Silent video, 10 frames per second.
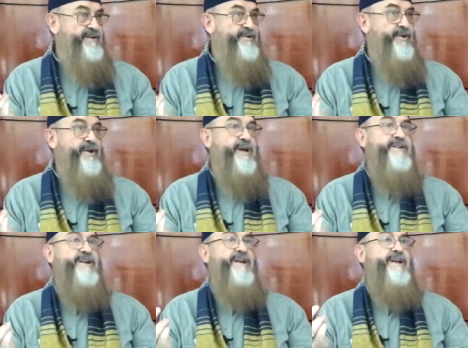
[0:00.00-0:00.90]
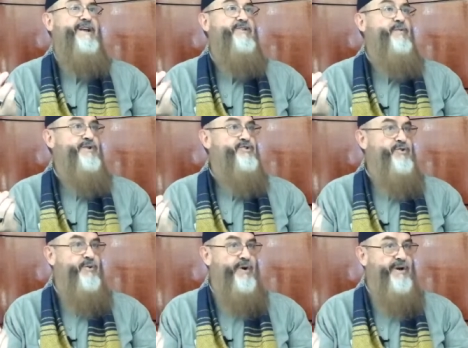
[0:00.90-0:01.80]
you're not going to get what
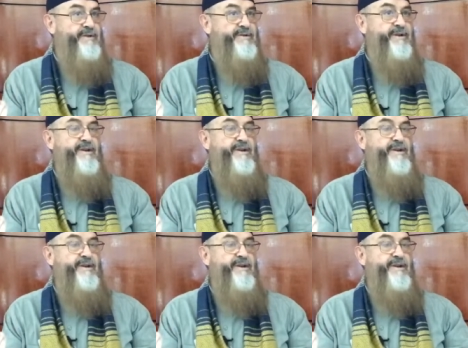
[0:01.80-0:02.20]
you want,